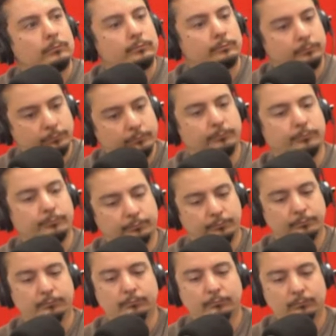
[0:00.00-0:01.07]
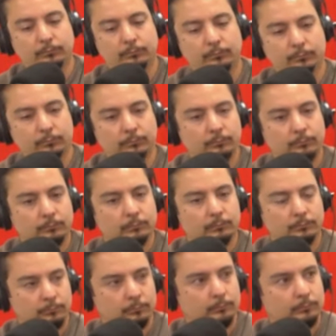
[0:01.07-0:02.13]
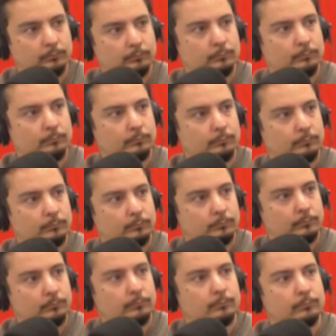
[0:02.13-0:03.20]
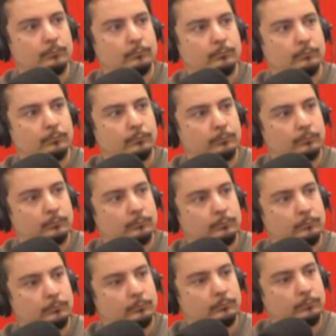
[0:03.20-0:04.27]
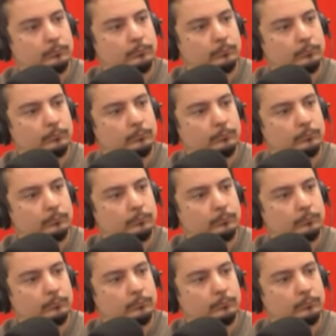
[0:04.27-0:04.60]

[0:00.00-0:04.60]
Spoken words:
The person shown says nothing.